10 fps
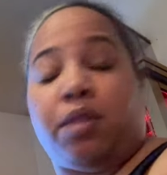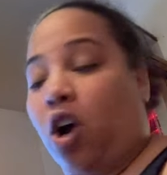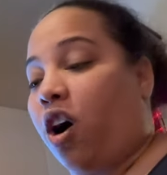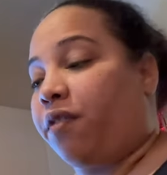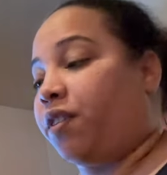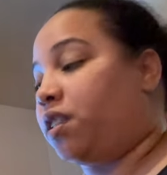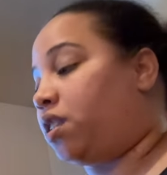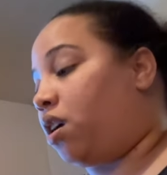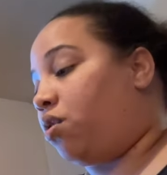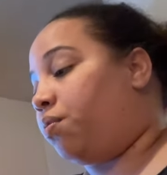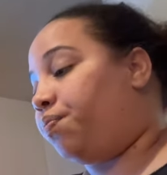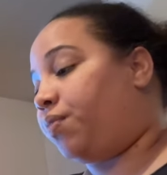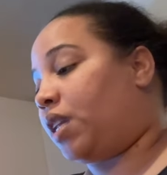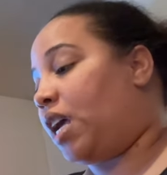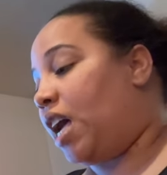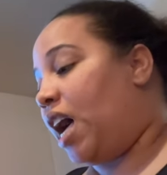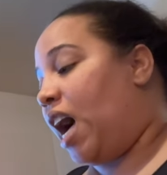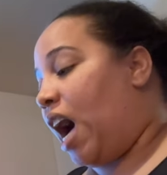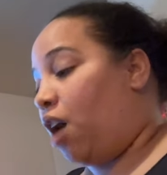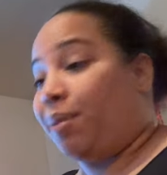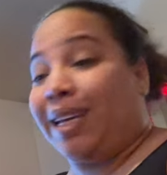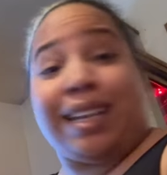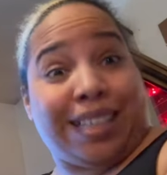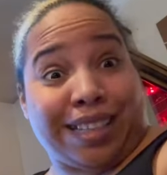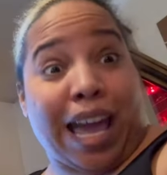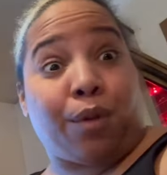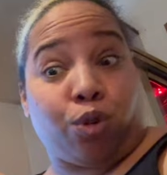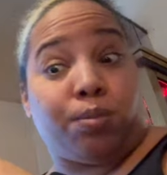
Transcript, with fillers: the office, so I'll be getting that room